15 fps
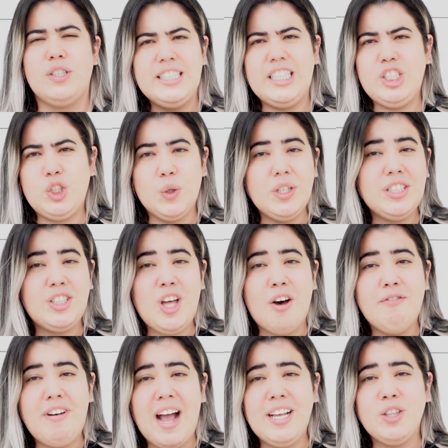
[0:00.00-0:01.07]
Did you
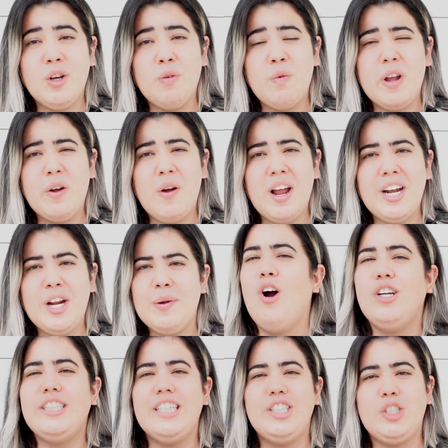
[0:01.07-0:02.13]
install vinyl and regret it,
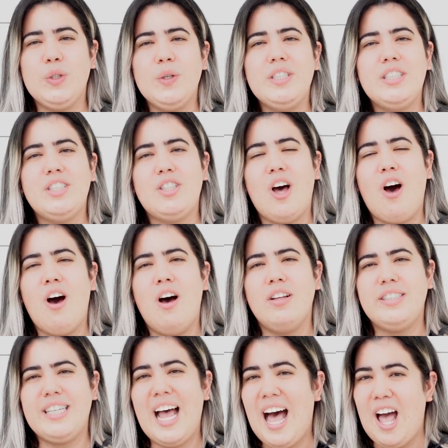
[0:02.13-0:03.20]
or did you install
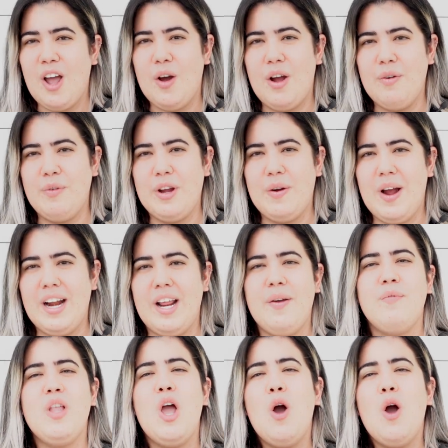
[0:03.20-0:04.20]
tile and regret it?